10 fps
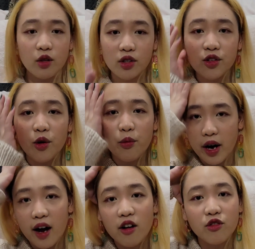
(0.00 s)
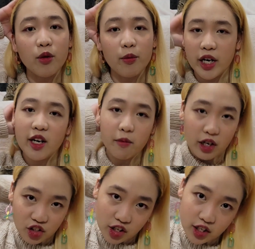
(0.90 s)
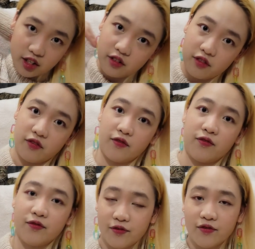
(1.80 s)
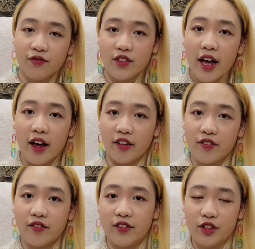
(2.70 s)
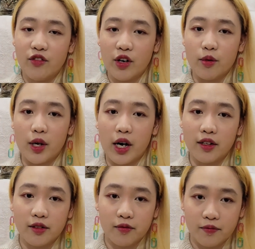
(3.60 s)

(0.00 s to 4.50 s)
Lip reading: was so proud for breaking my shit. Yeah, he was very proud.